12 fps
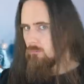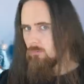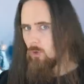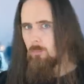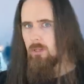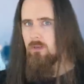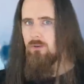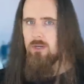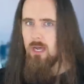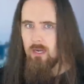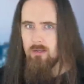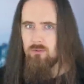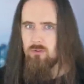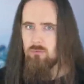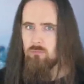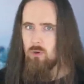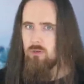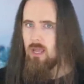nobility knights
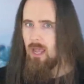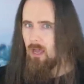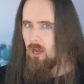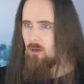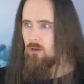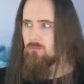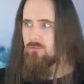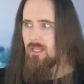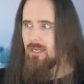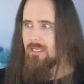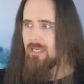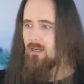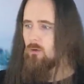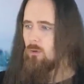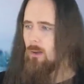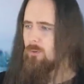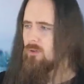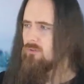would have dedicated
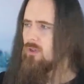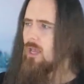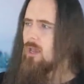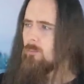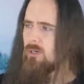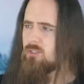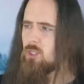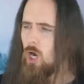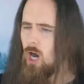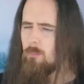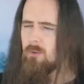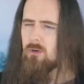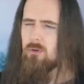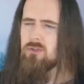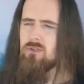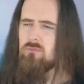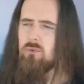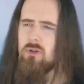weapons, but
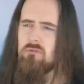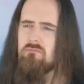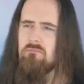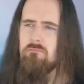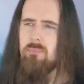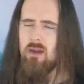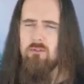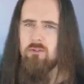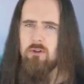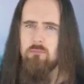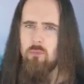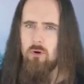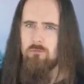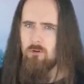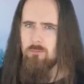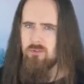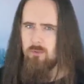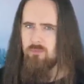commoners would benefit more
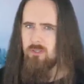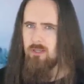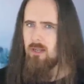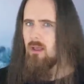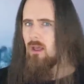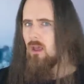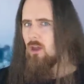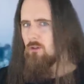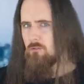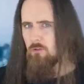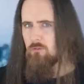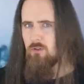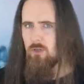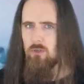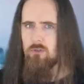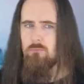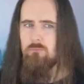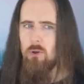from something that
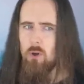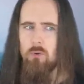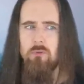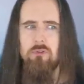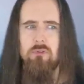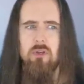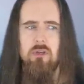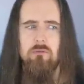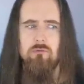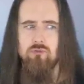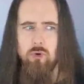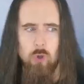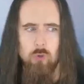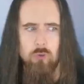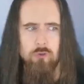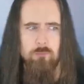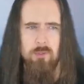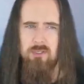fulfills both
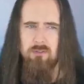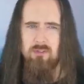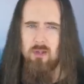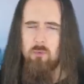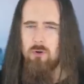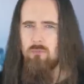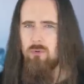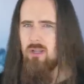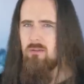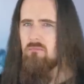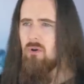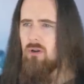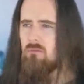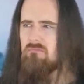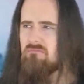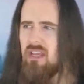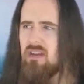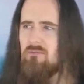roles because they wouldn't really want
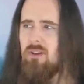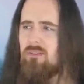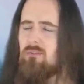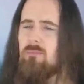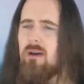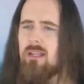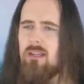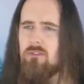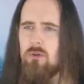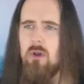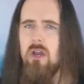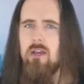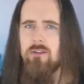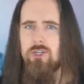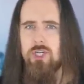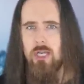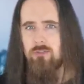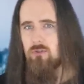to invest money into
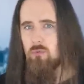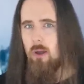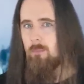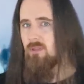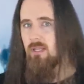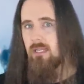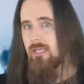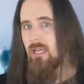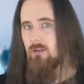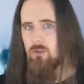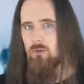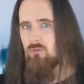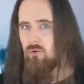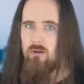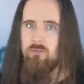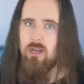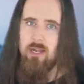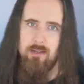just a weapon that they can't use for
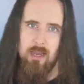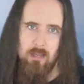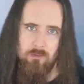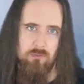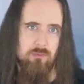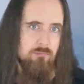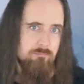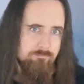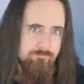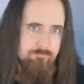everyday tasks.